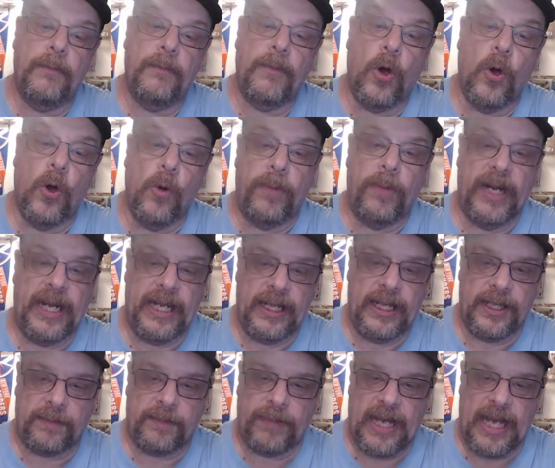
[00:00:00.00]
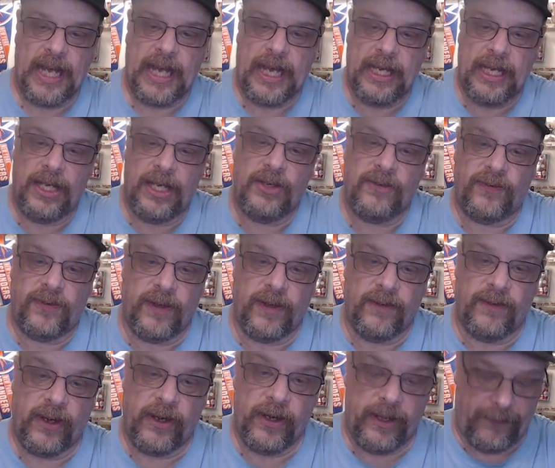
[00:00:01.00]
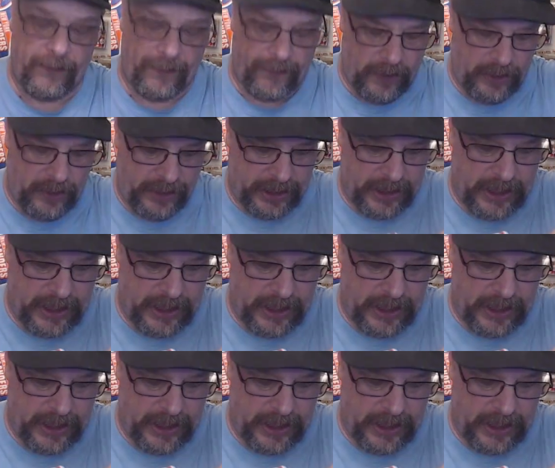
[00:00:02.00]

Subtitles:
opening this package for the very first